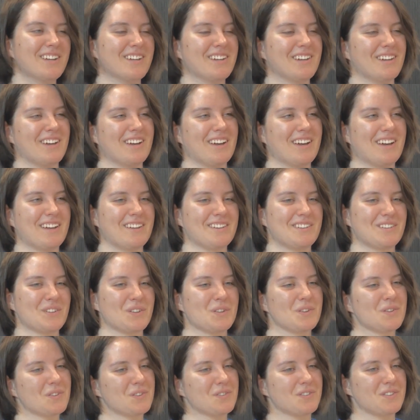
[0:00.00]
And
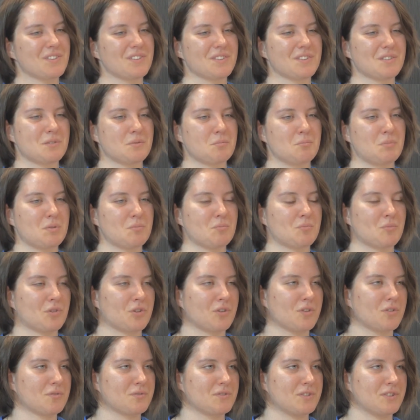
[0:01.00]
also a bit
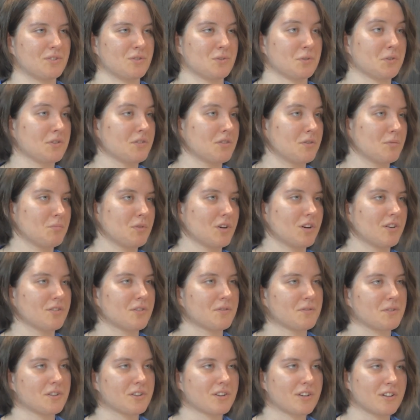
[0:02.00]
more of the northern part
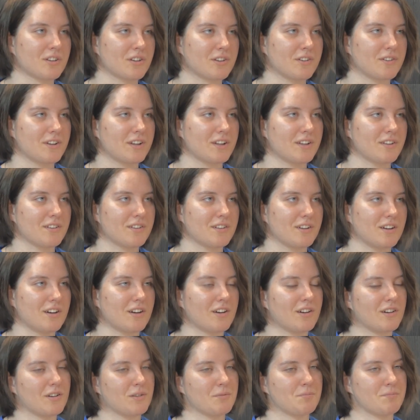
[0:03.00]
of the country,
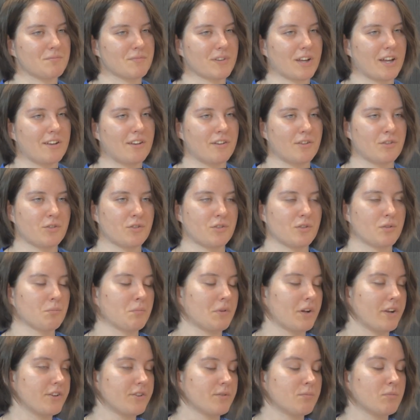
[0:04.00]
getting to know
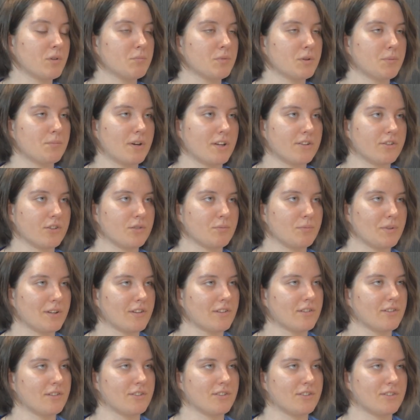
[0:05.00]
Belgium a bit better
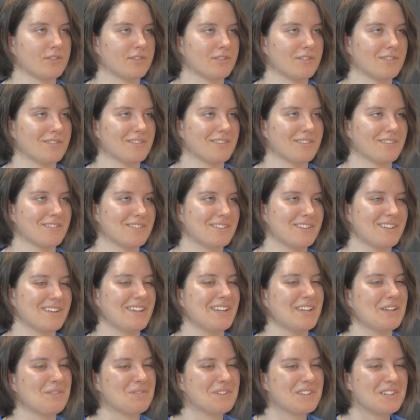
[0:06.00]
because
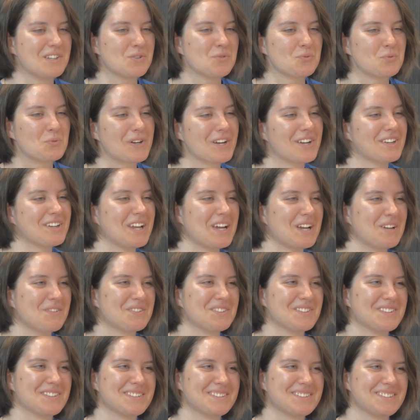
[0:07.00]
even if we are
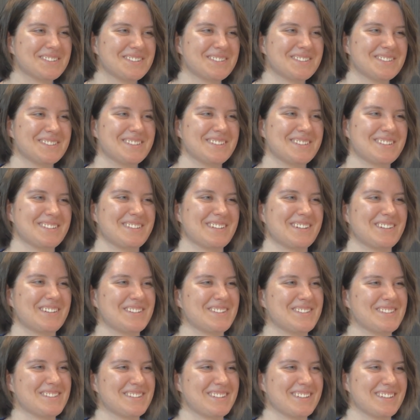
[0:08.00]
neighbors, there's
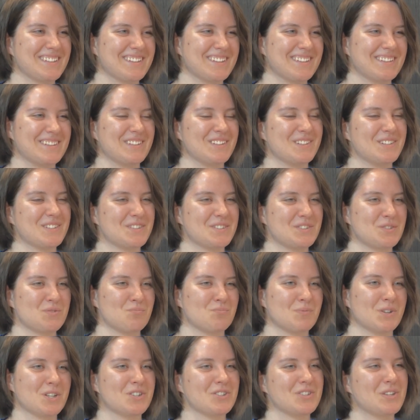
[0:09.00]
still not
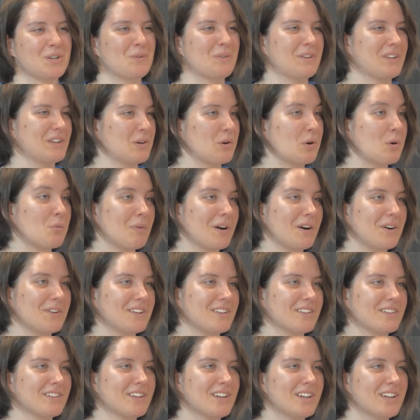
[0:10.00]
much that we know about
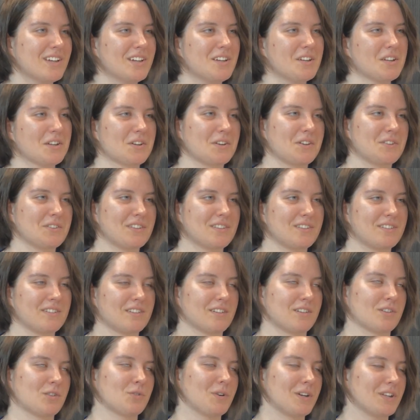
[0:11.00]
it because it's
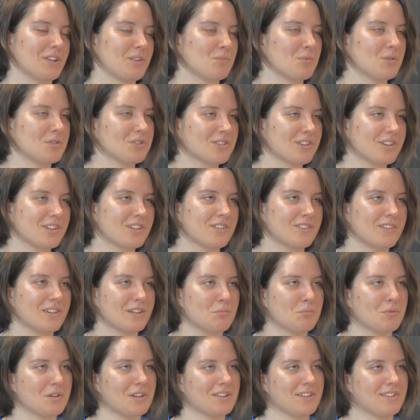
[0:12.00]
a quite small country,
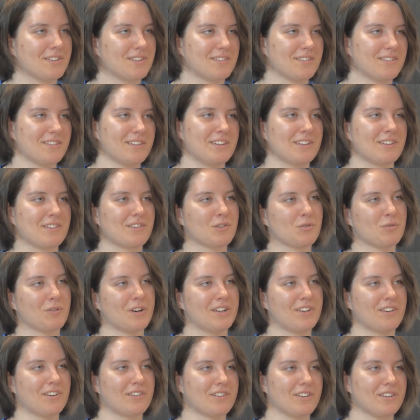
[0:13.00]
but it's
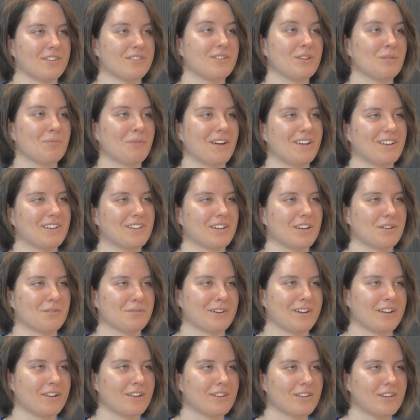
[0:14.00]
quite underestimated, I
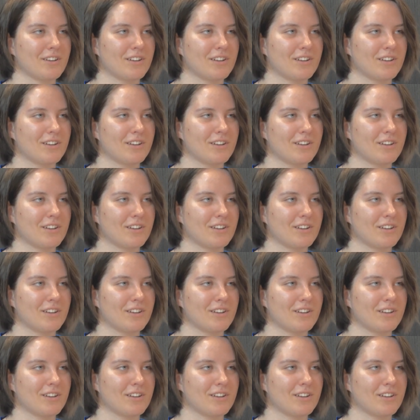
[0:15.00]
find.